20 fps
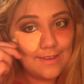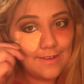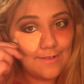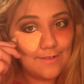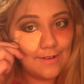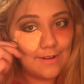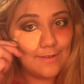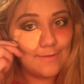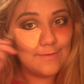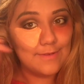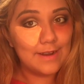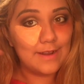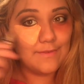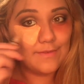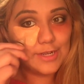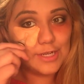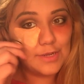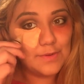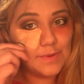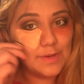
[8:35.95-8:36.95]
or whenever
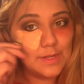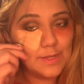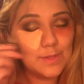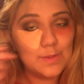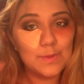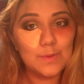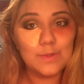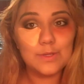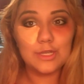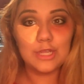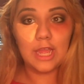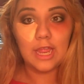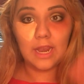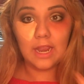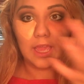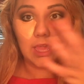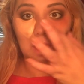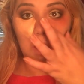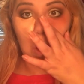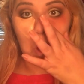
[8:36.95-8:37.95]
she went to school, she had
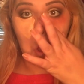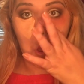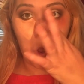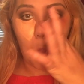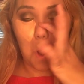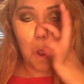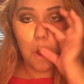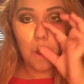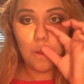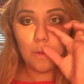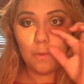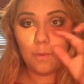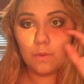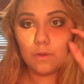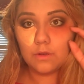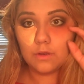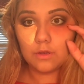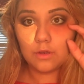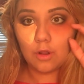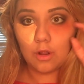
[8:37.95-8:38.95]
like
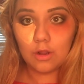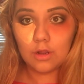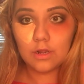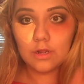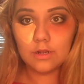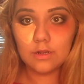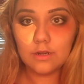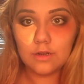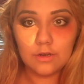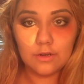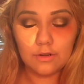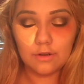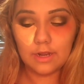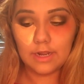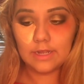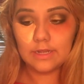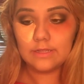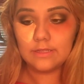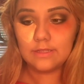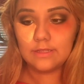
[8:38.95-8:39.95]
dark under eye
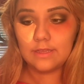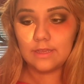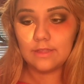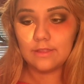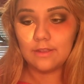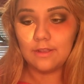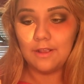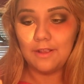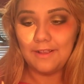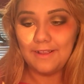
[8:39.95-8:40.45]
concealer.